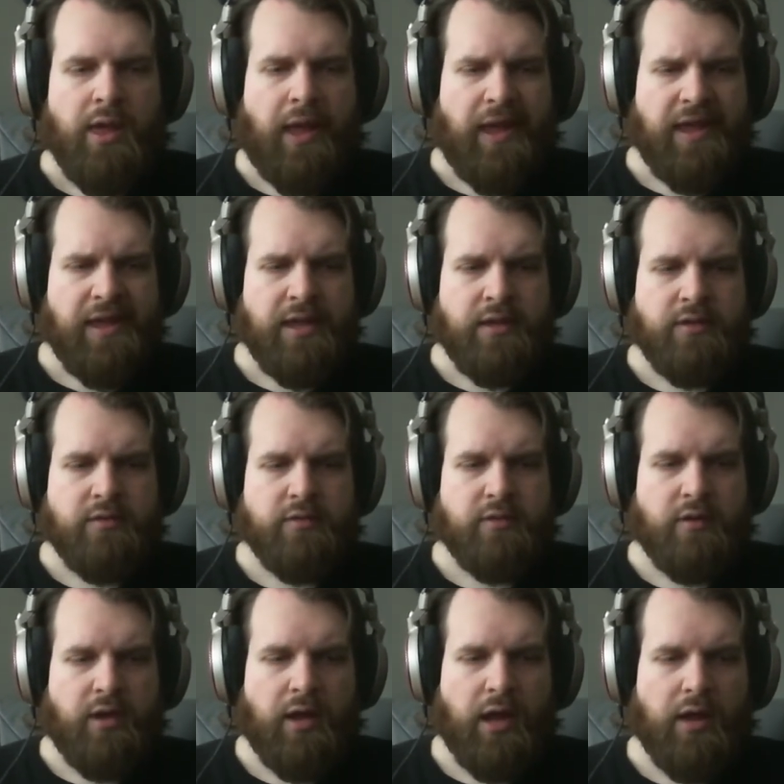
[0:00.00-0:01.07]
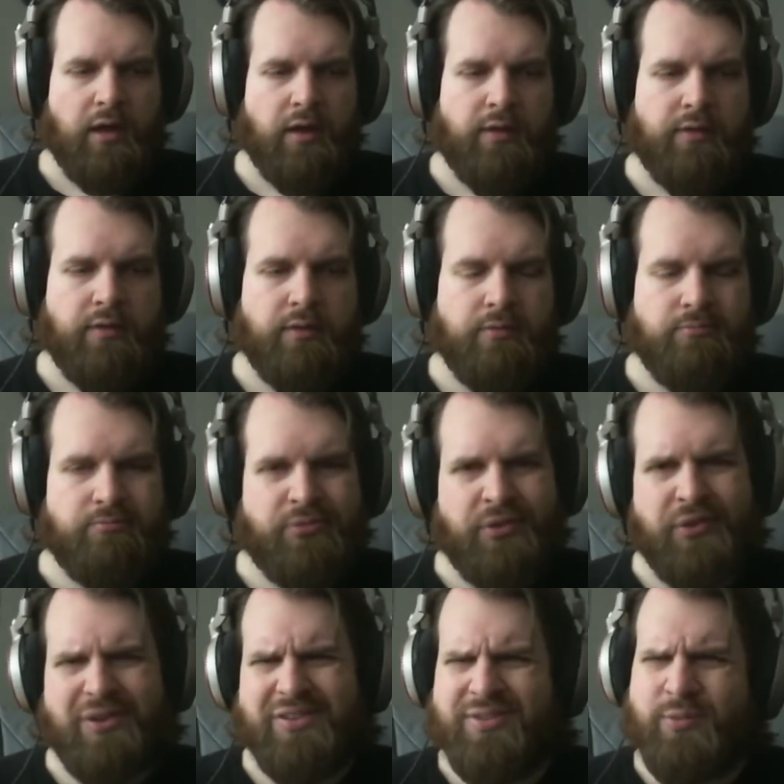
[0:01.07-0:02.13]
And
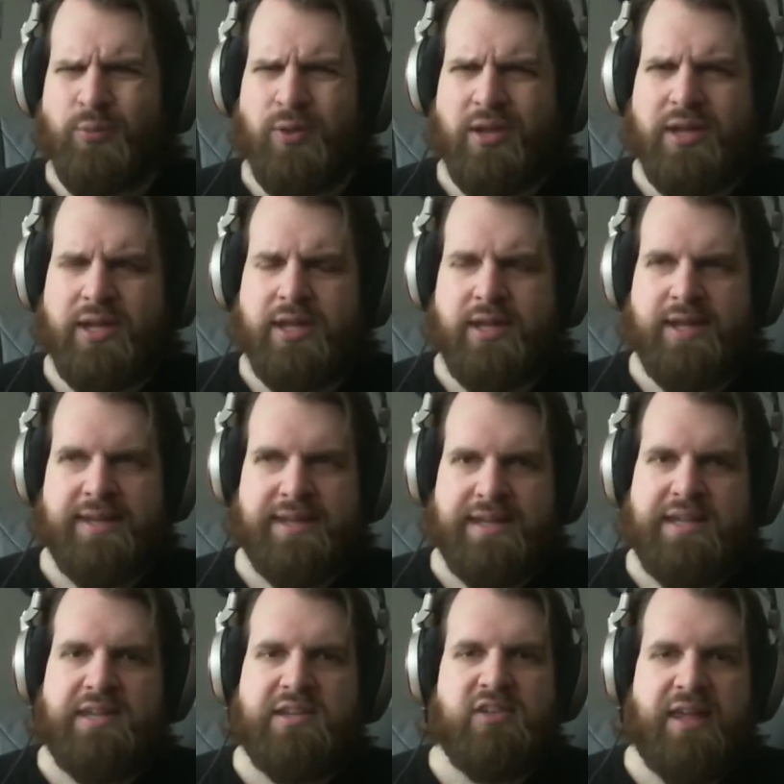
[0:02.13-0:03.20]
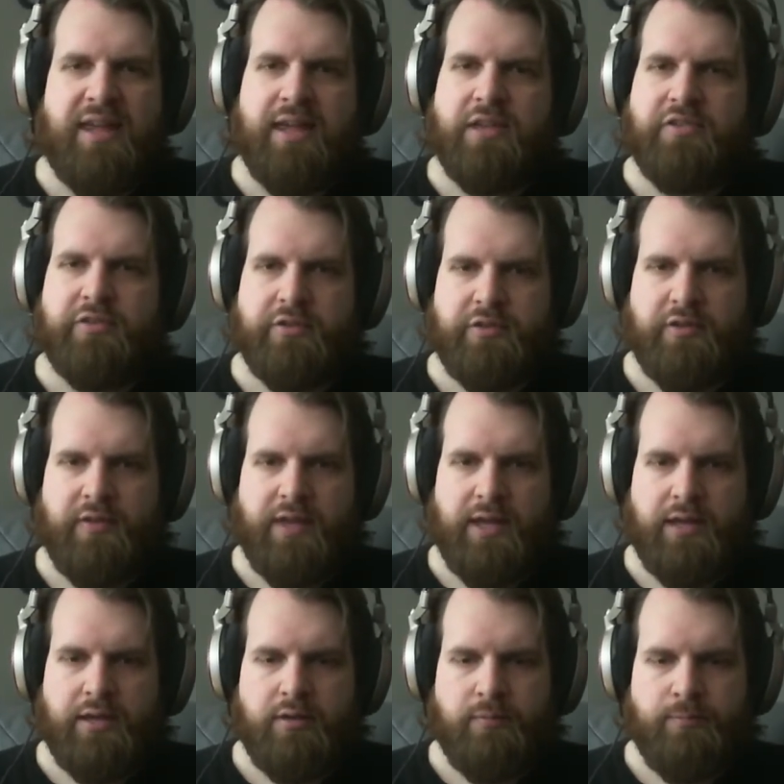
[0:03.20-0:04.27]
there isn't really an easy answer to
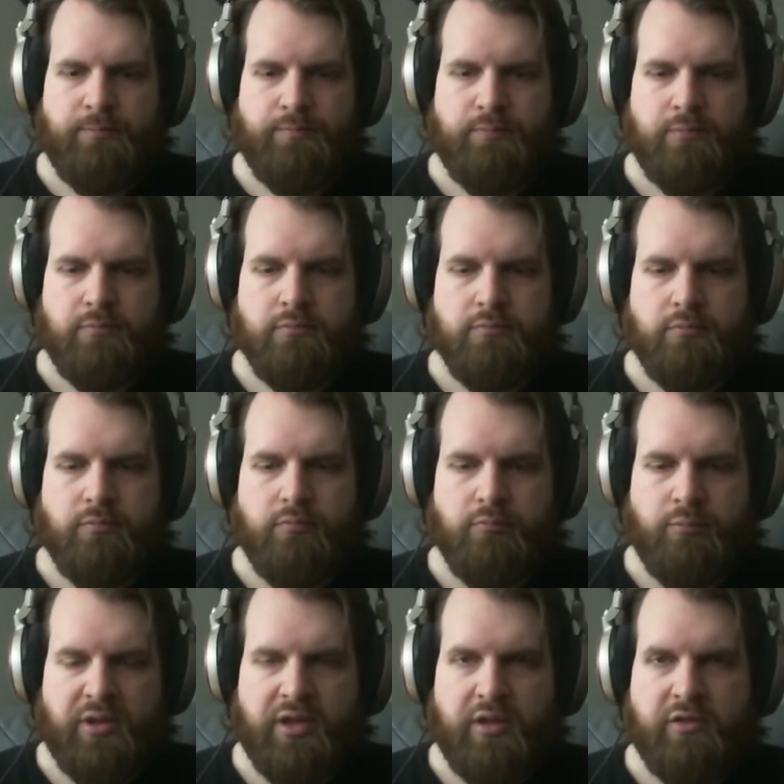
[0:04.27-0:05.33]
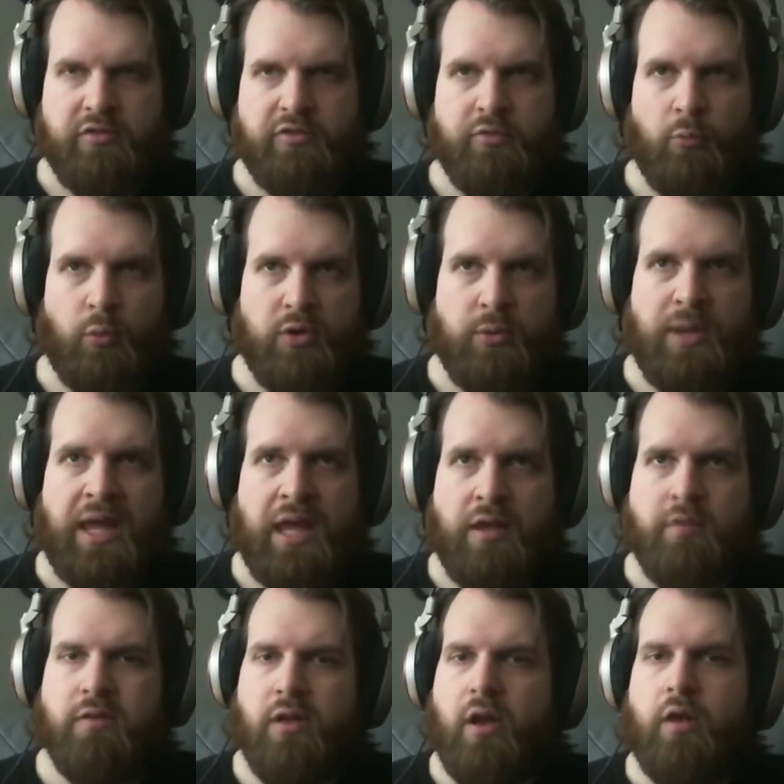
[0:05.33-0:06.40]
that, because when you
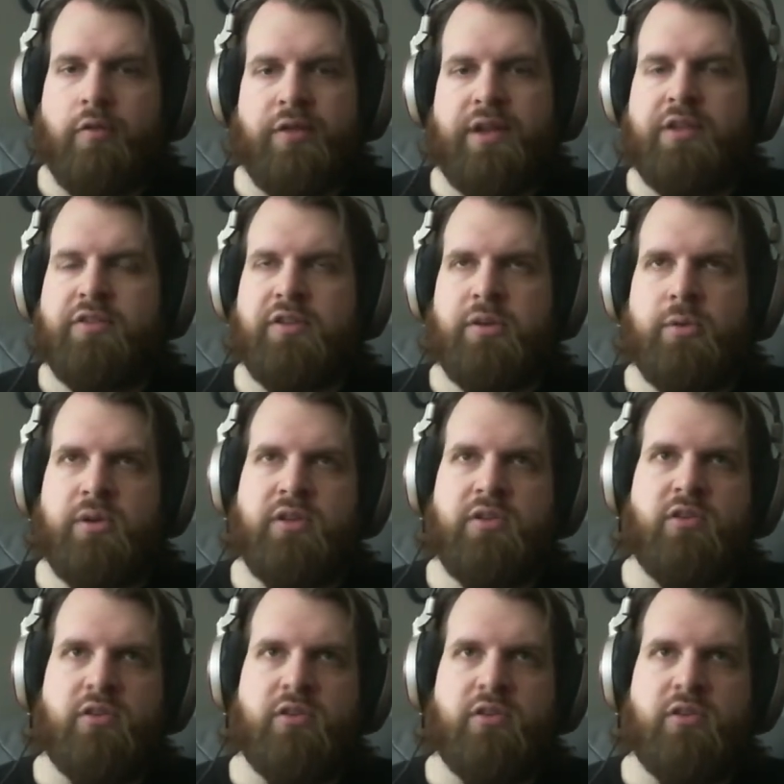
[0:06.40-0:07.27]
have a lot of things that you need